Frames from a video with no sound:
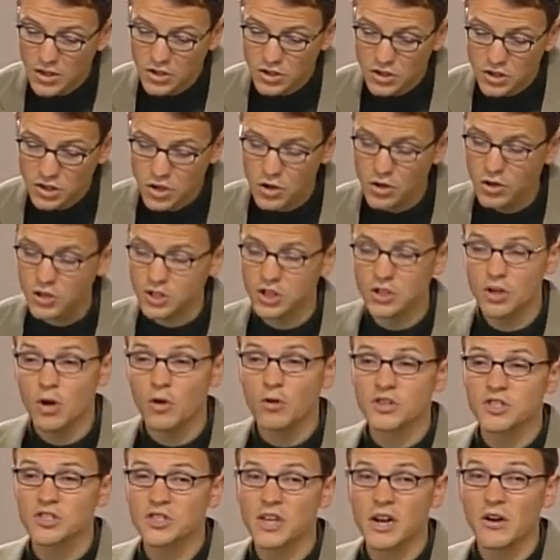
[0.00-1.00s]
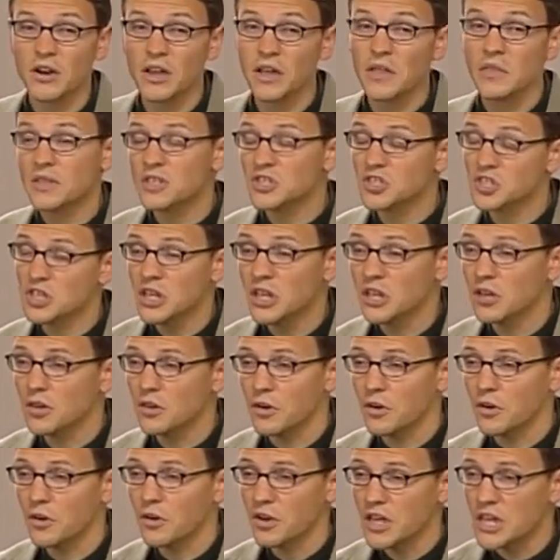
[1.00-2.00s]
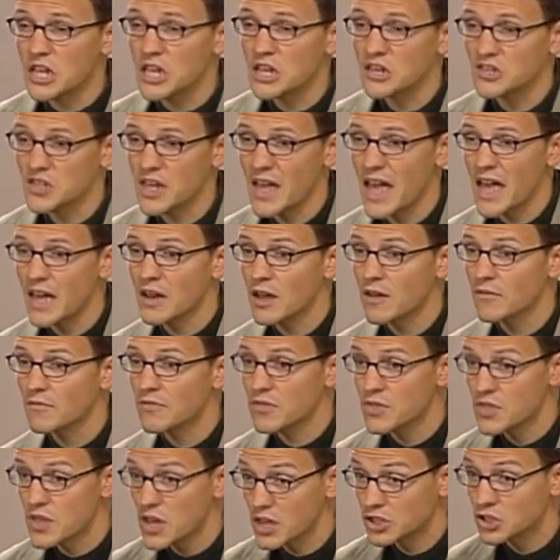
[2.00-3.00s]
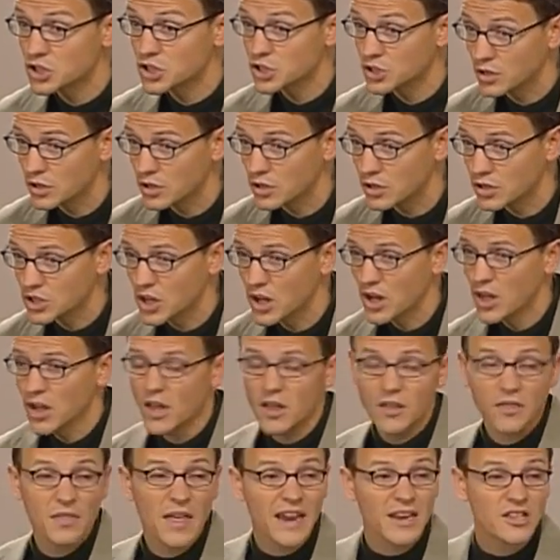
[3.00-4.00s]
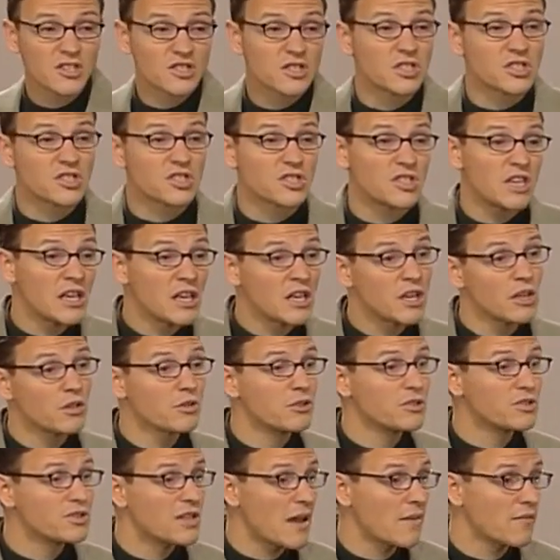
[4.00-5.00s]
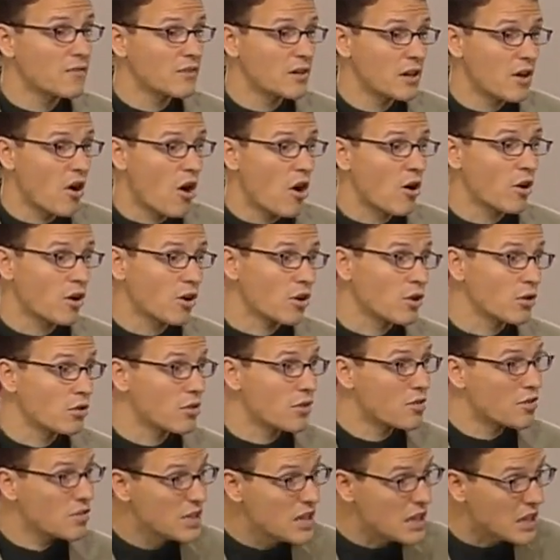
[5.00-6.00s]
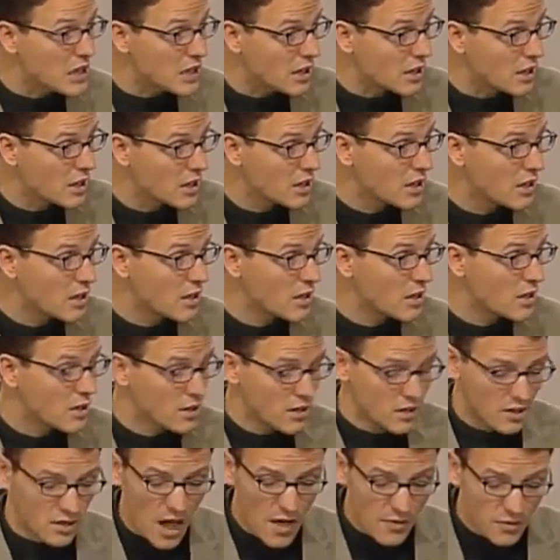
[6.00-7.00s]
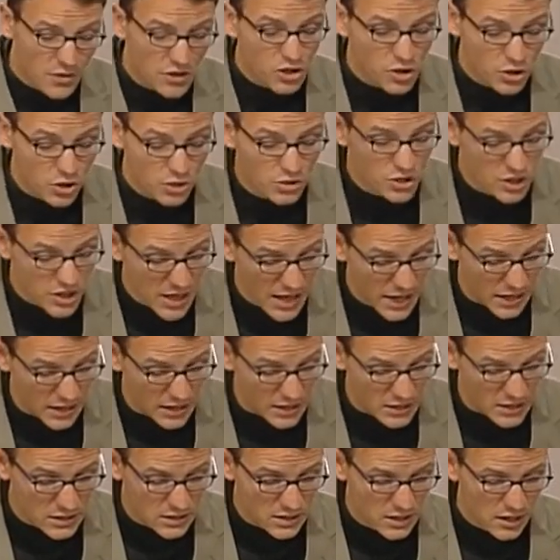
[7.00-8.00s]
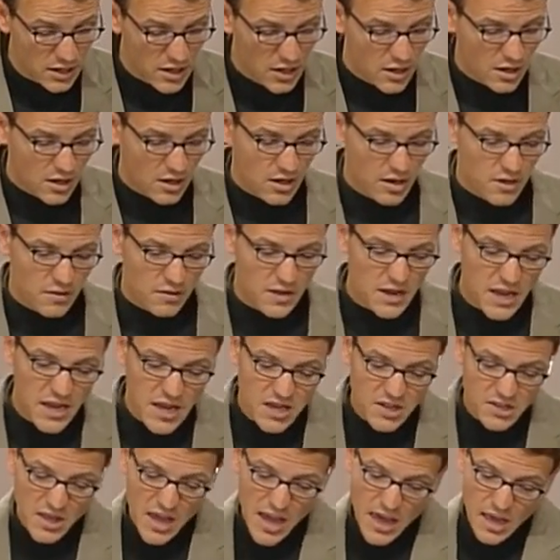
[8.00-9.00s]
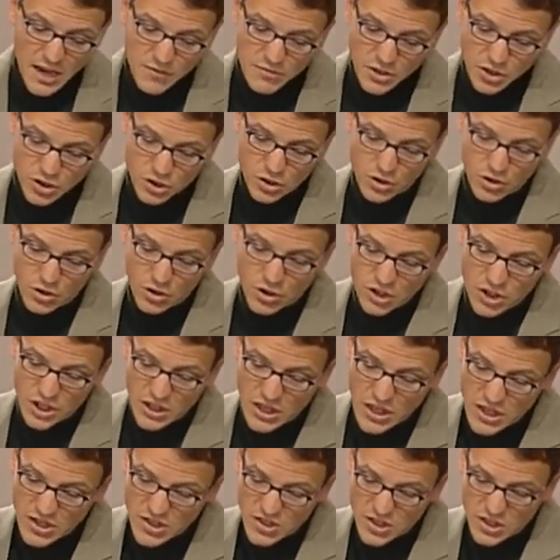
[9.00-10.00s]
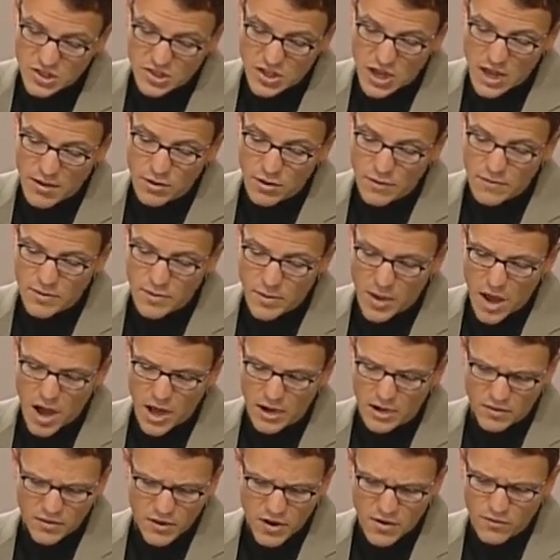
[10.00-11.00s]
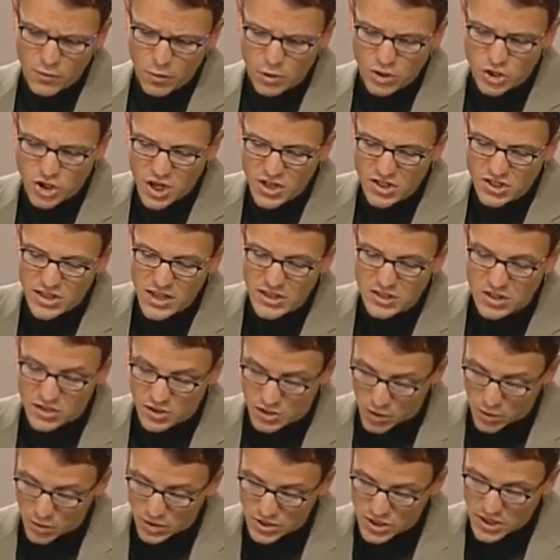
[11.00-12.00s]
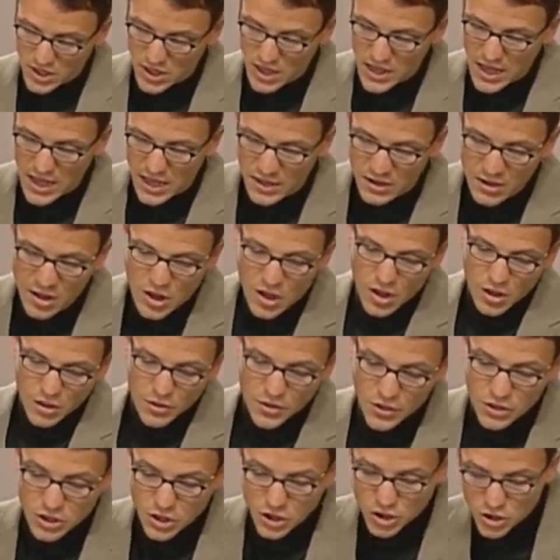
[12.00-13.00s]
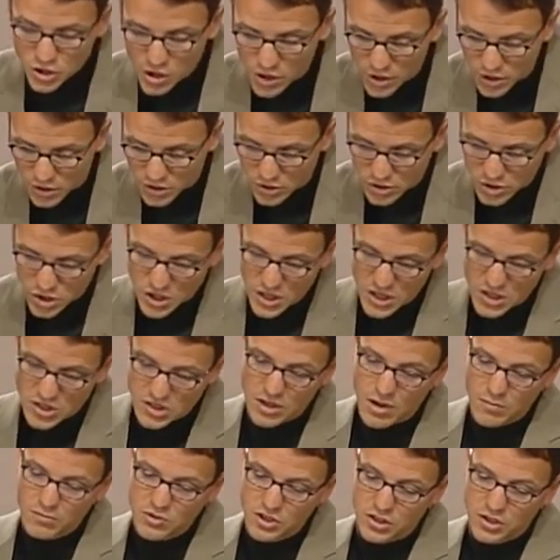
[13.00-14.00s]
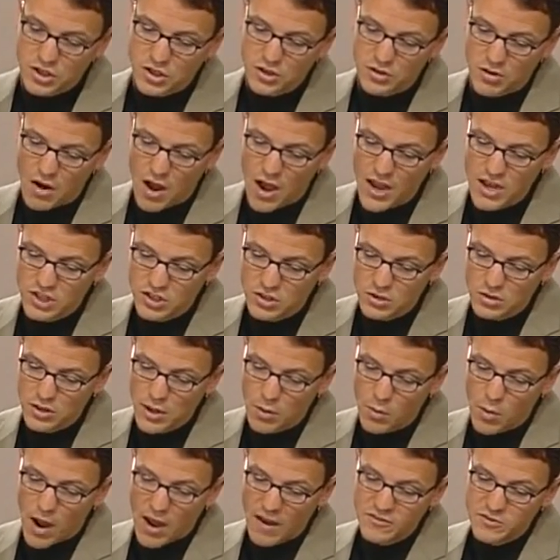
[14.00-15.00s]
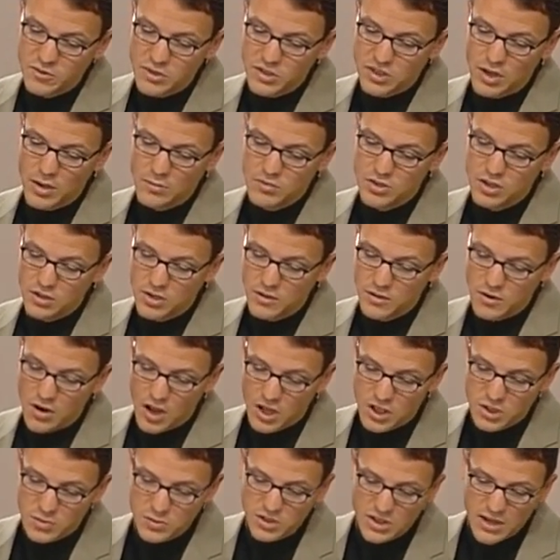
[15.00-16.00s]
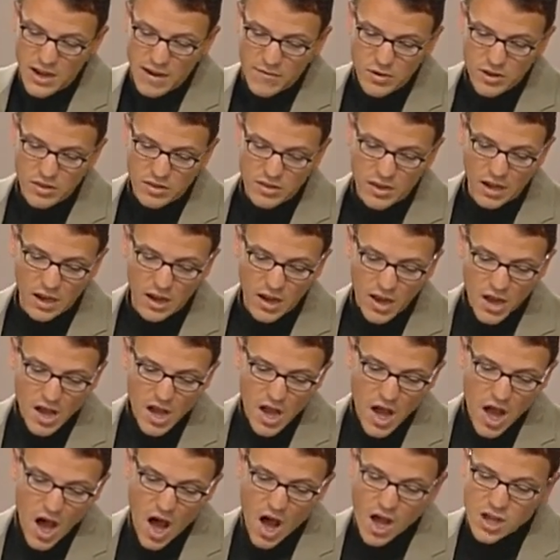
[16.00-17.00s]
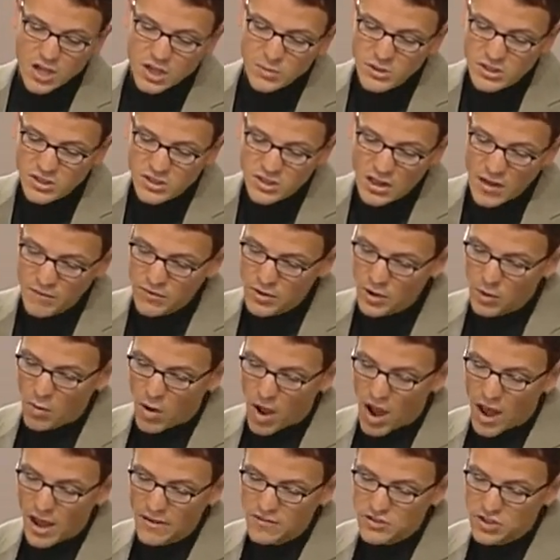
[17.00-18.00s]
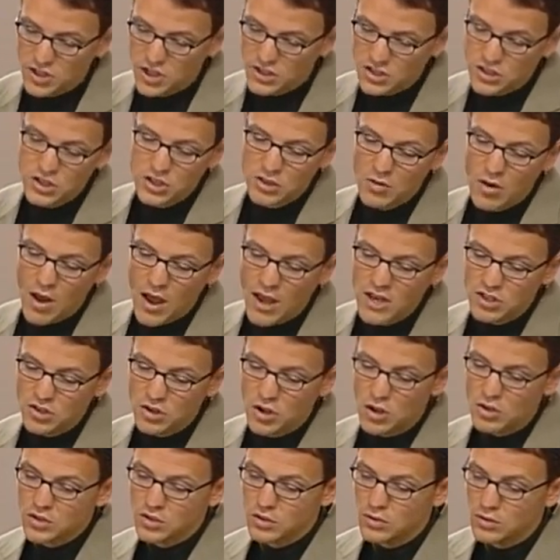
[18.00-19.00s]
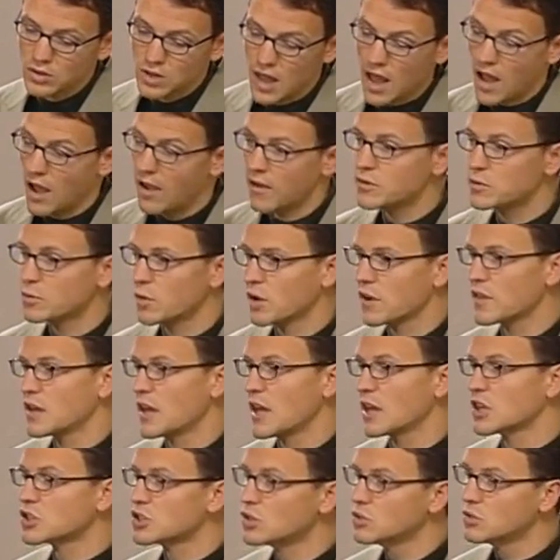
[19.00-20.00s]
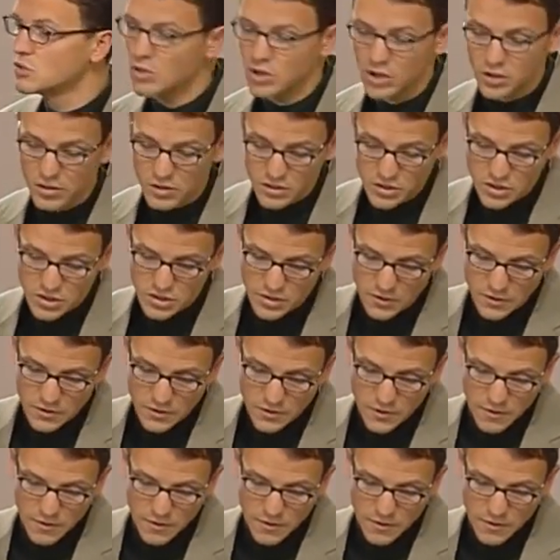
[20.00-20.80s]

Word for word: Church. Notice there in the singular. He is the head of the church. That is the singular definite article, the, not the church is. That he is the head of the church and he is the savior of the body. Therefore, just as, notice it again, the church is subject to Christ, so let wives be subject to their husbands in everything. Husbands, love your wives just as Christ also loved, what are the next two words?